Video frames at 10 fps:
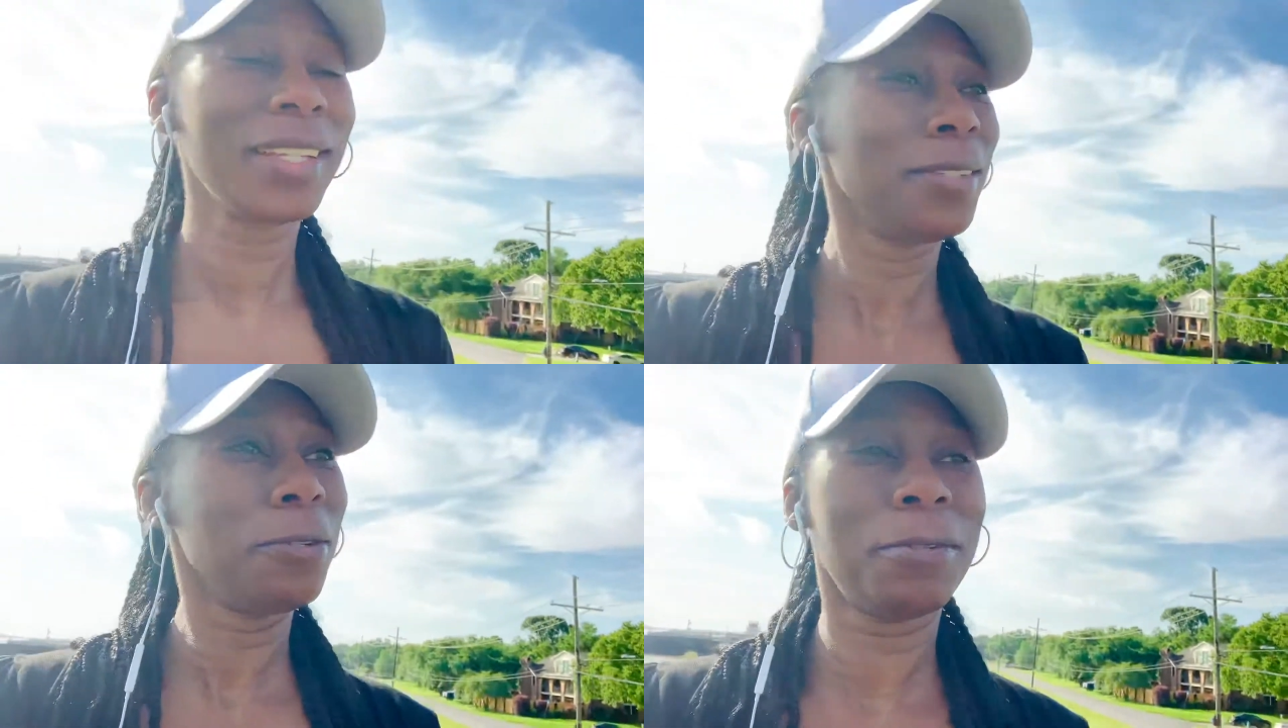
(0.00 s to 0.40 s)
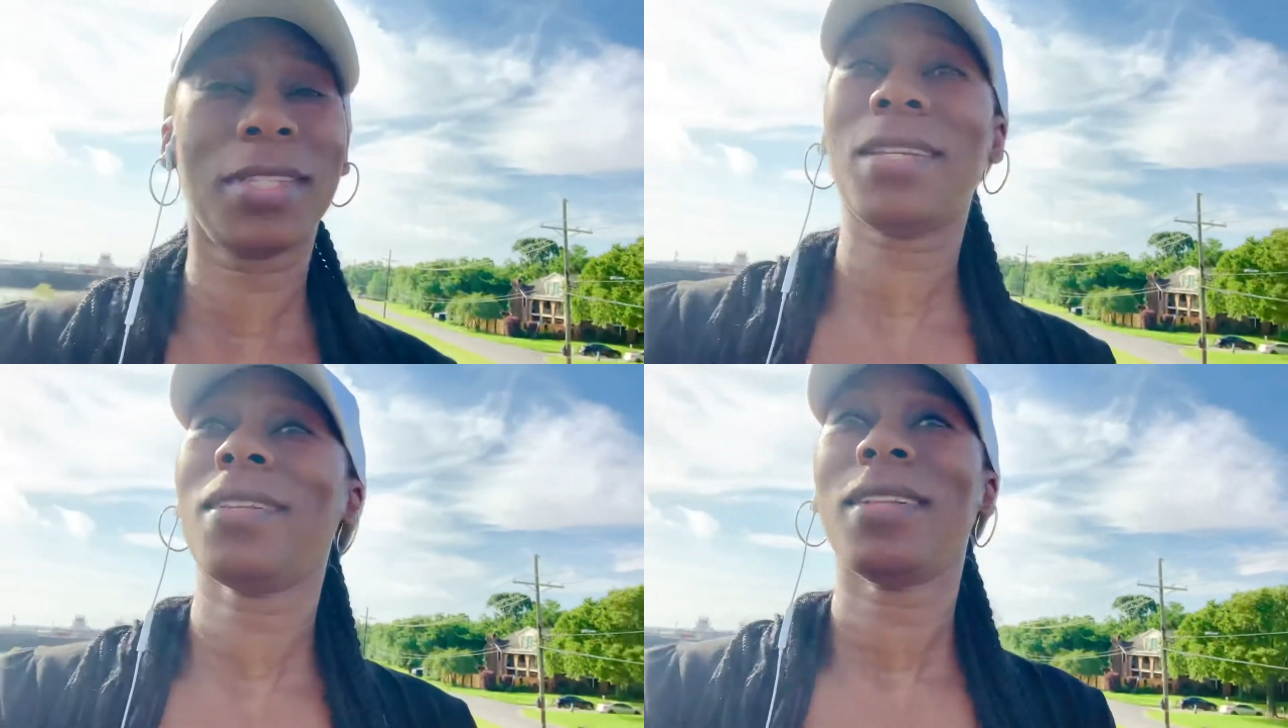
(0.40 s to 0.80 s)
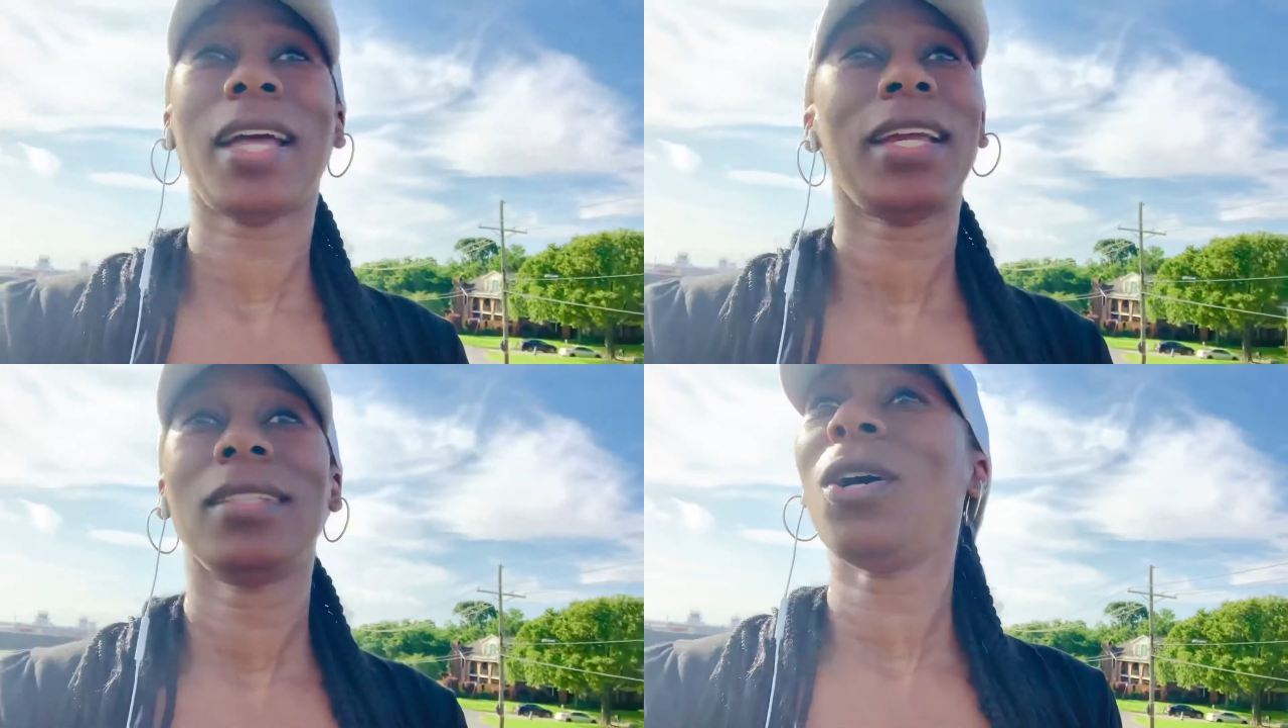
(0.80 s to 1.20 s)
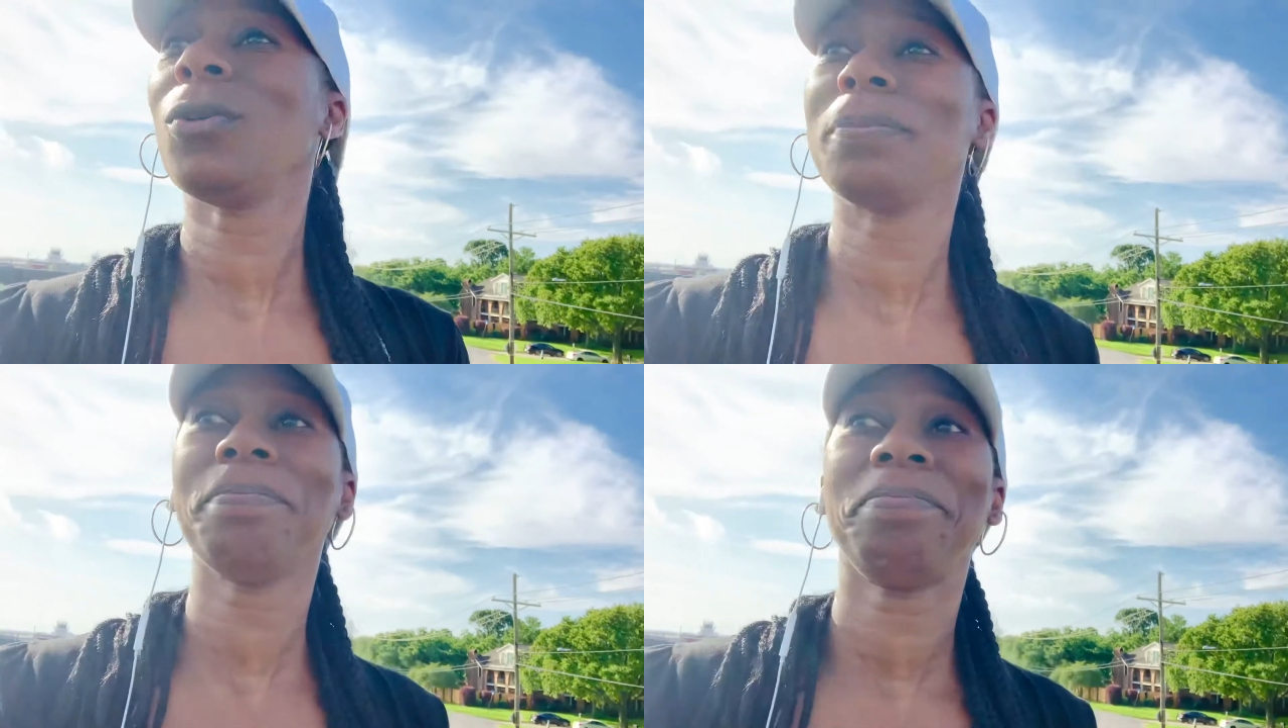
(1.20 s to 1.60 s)
you still are like,
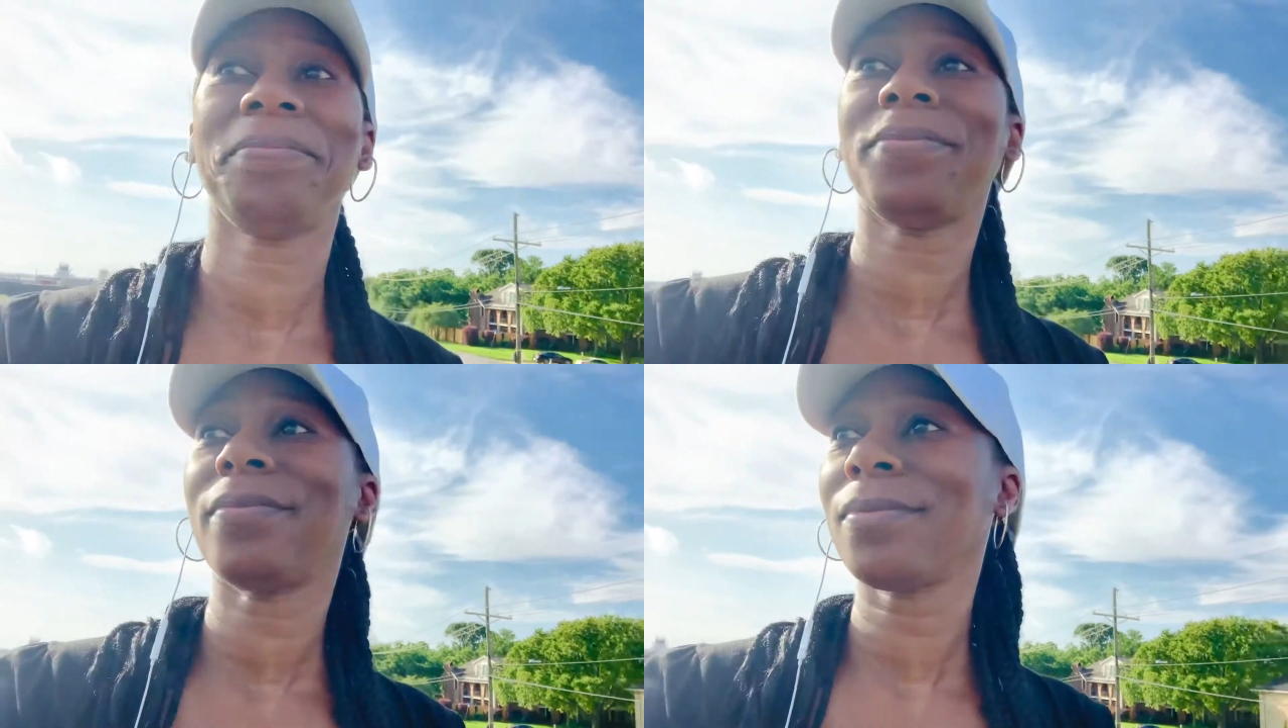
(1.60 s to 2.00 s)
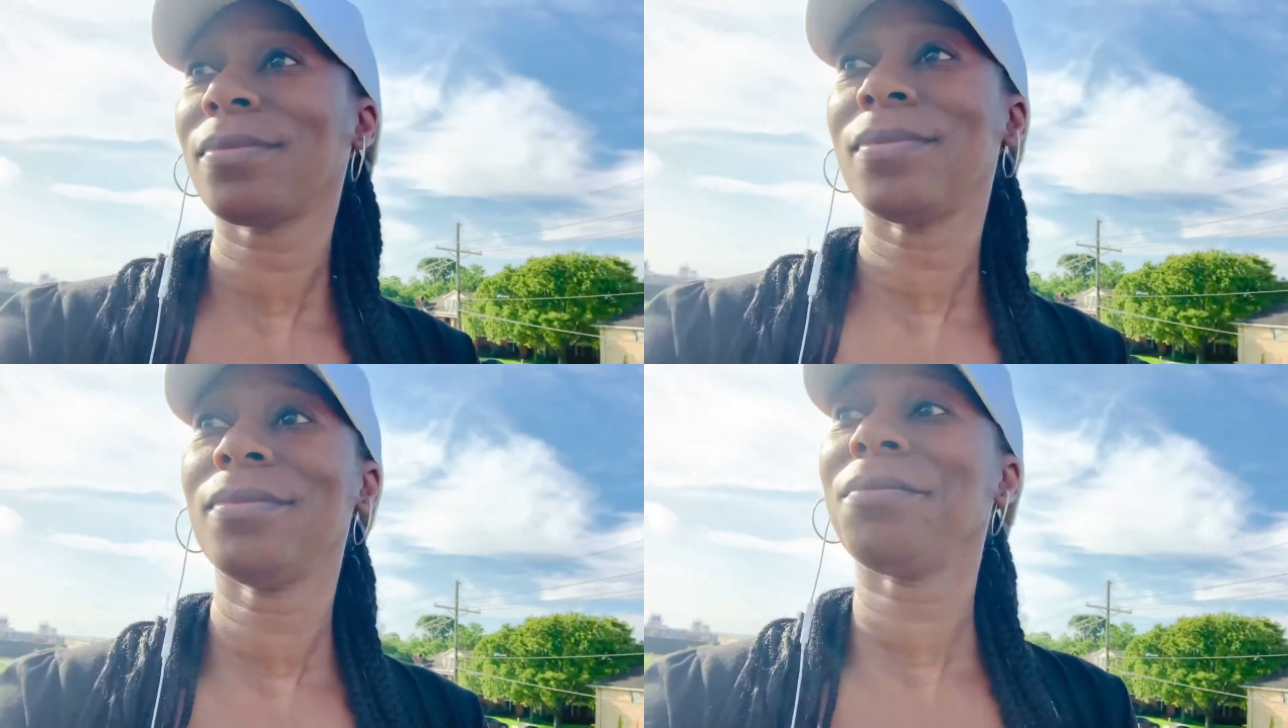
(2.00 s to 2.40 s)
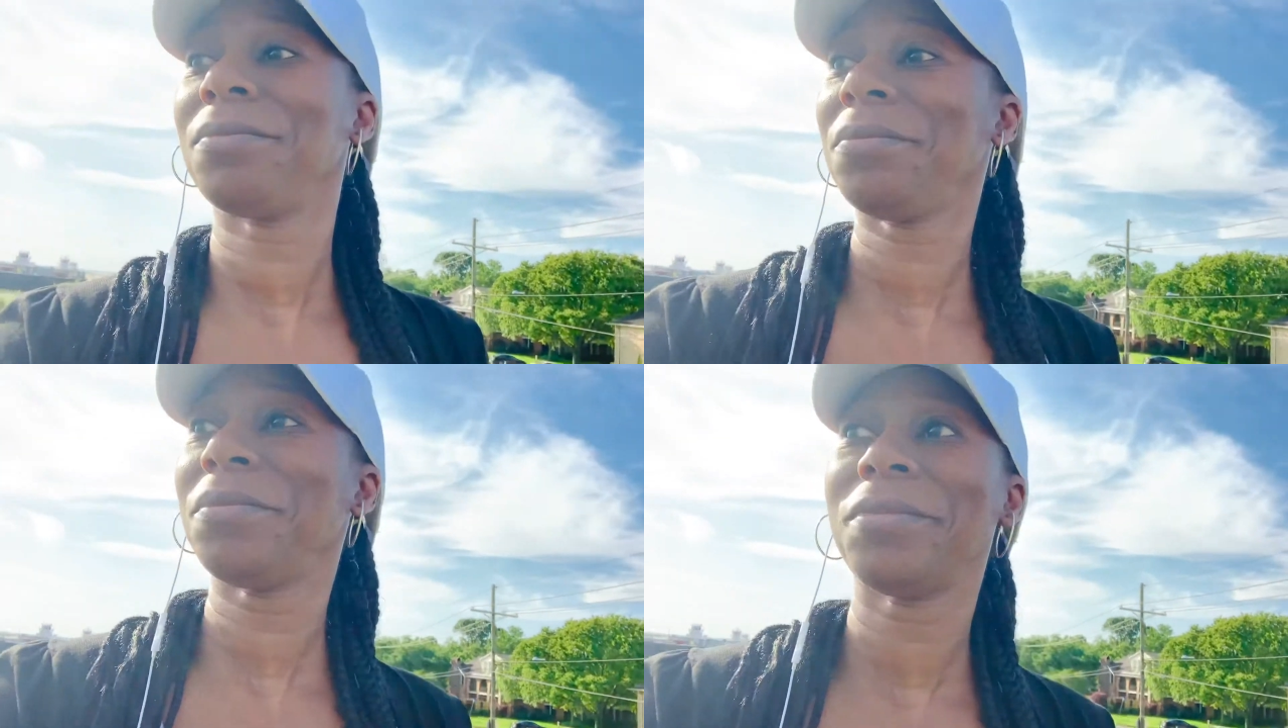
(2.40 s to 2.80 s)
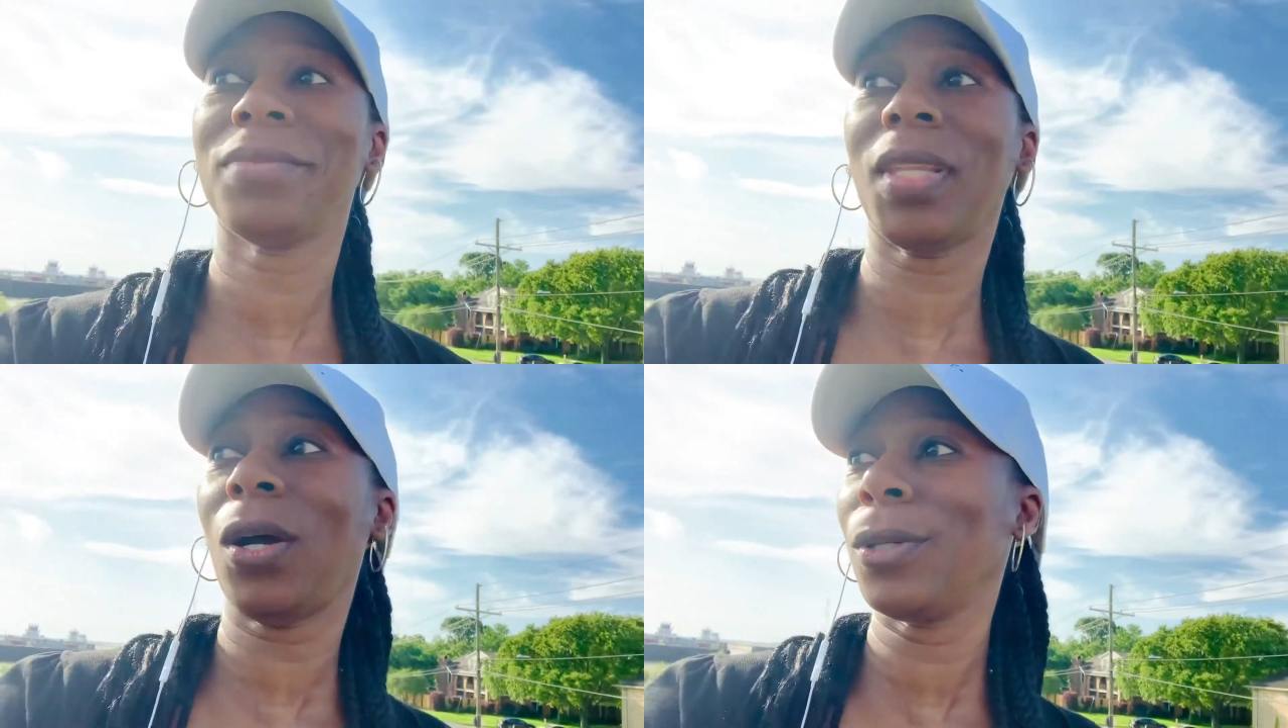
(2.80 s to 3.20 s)
nope,
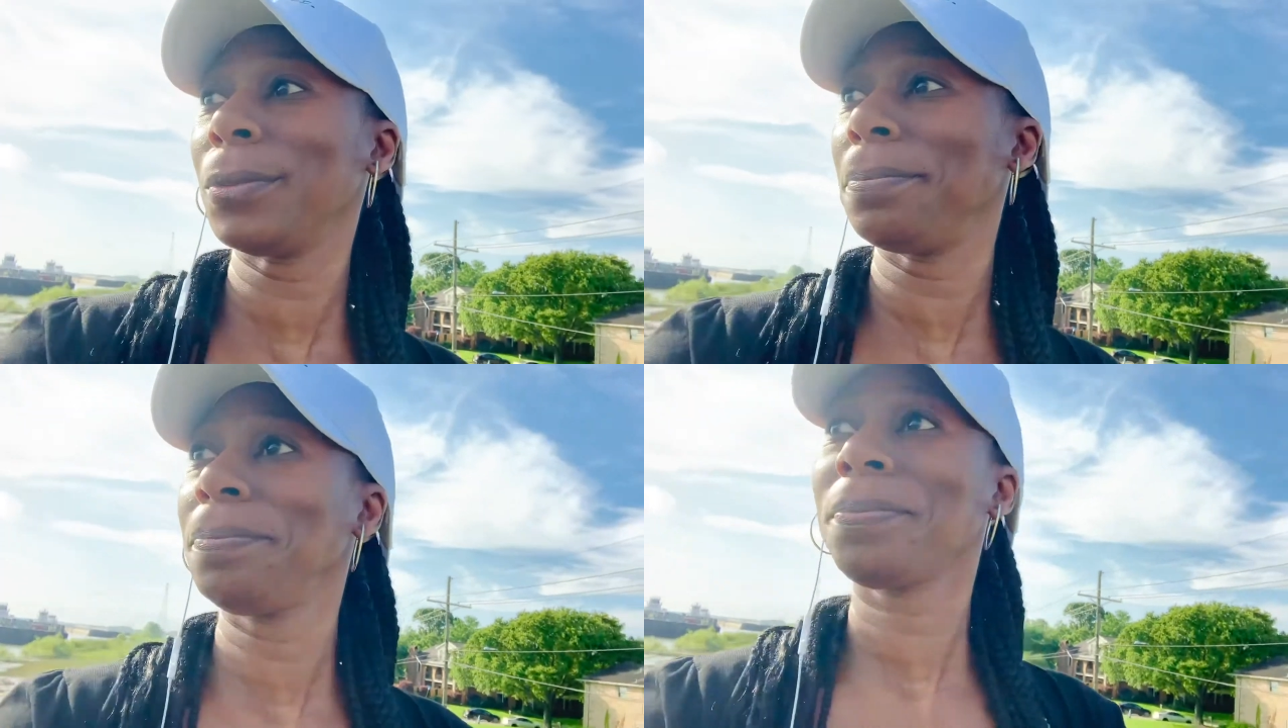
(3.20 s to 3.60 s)
nope,